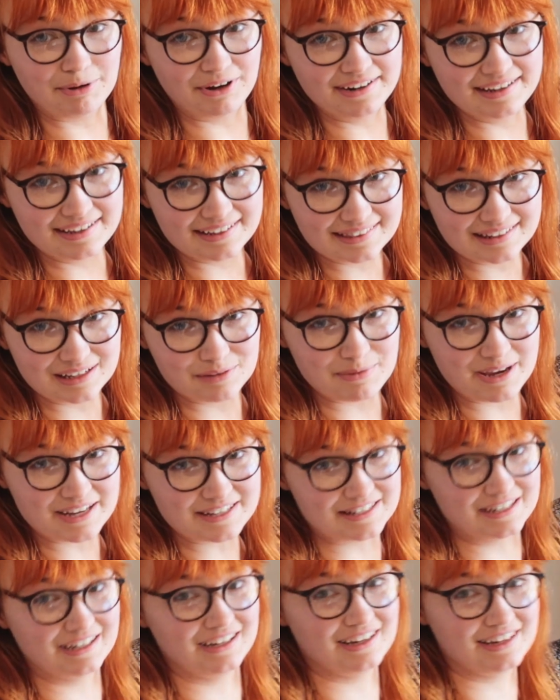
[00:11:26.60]
on it that
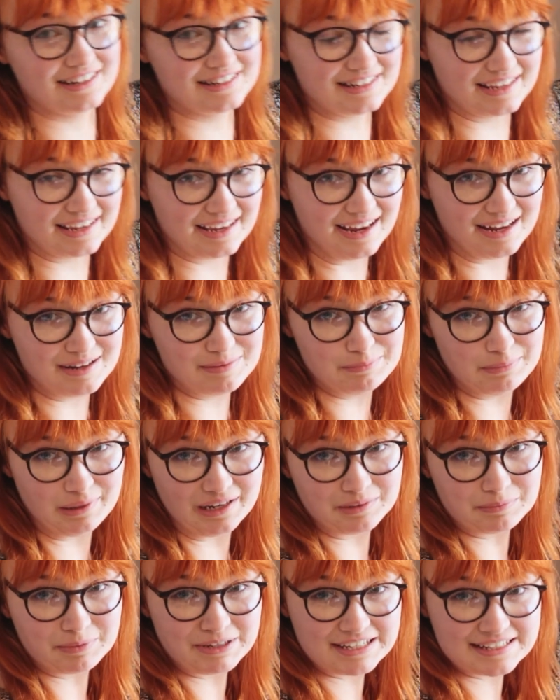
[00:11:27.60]
makes it hard to get
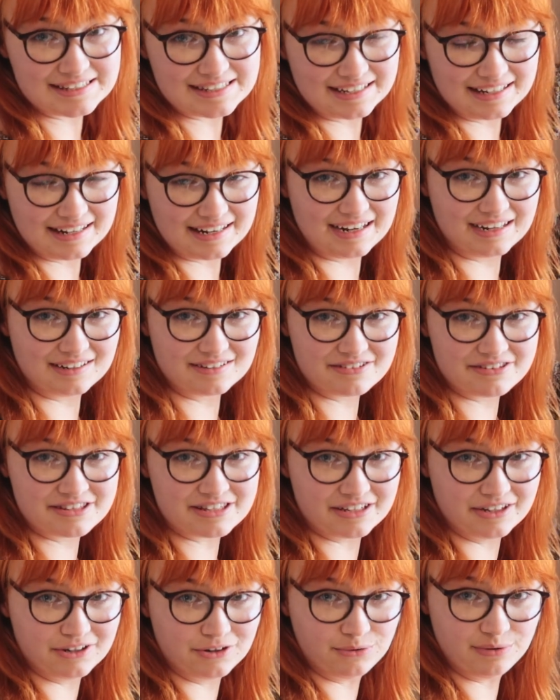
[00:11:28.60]
big books in and out,
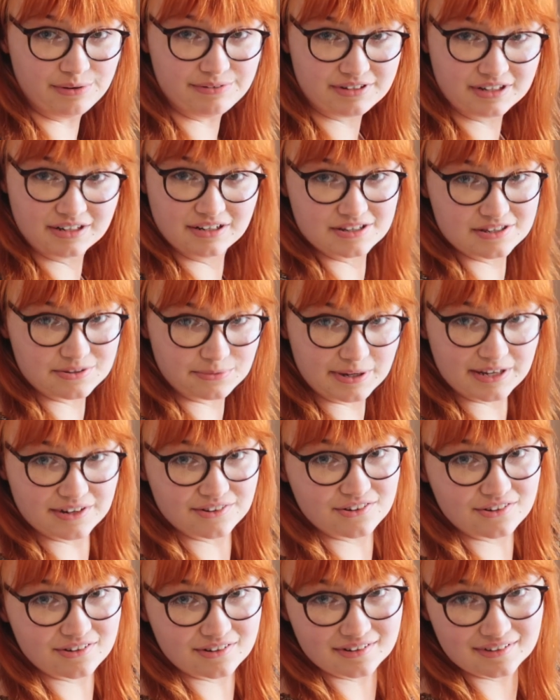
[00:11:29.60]
so we've done a
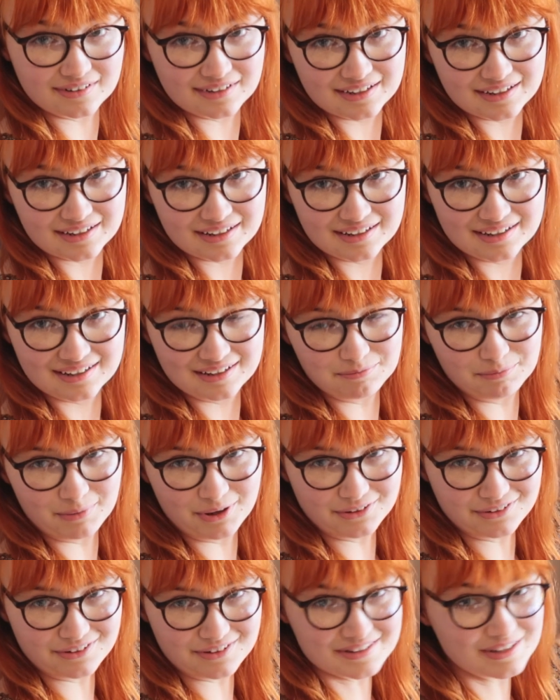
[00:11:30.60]
switch.
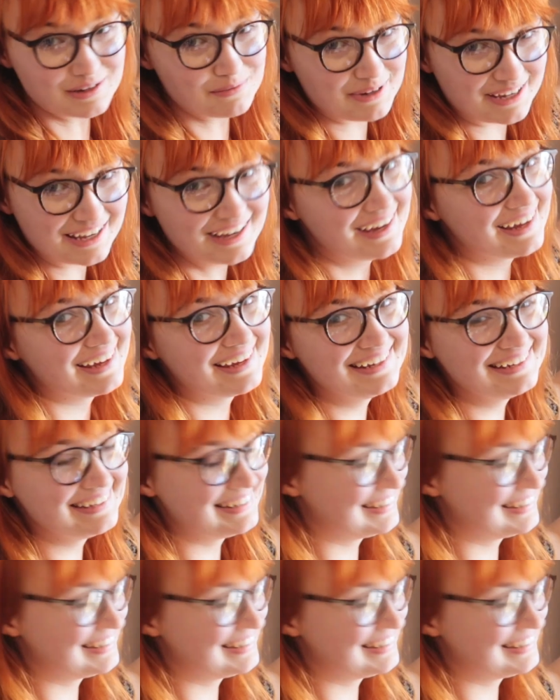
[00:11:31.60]
Models up here,